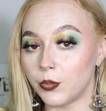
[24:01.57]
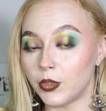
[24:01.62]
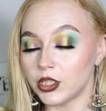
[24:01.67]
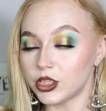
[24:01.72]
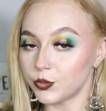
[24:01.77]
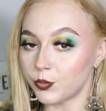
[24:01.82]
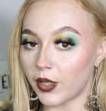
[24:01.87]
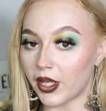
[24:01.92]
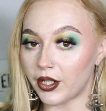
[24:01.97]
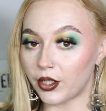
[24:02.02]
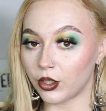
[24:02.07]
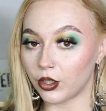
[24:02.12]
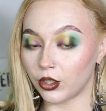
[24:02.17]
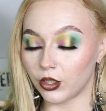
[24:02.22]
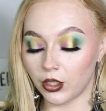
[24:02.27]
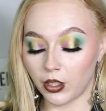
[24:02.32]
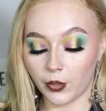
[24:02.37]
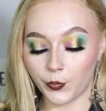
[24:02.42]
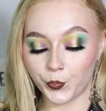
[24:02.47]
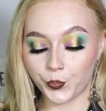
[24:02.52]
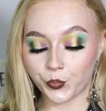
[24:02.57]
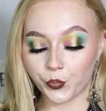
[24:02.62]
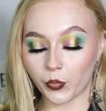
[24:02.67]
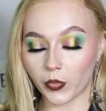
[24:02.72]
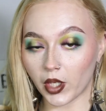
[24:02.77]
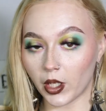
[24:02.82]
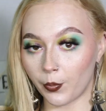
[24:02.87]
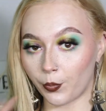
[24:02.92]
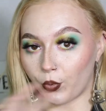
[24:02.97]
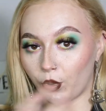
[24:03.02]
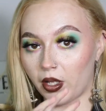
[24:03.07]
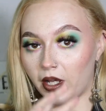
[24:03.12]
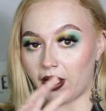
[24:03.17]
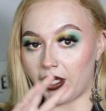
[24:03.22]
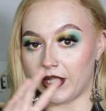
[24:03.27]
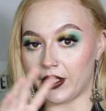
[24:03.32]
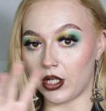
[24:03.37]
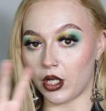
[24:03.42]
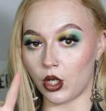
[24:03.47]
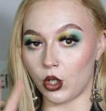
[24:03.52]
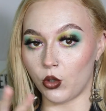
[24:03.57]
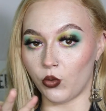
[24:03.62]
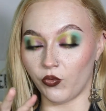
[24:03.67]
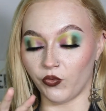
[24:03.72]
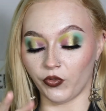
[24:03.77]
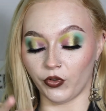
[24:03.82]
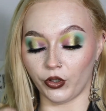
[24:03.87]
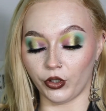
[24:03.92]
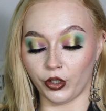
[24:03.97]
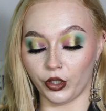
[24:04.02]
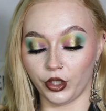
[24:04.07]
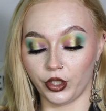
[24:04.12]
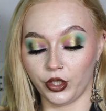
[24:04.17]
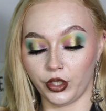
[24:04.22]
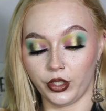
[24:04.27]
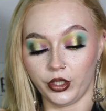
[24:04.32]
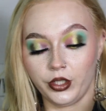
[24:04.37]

much better applied over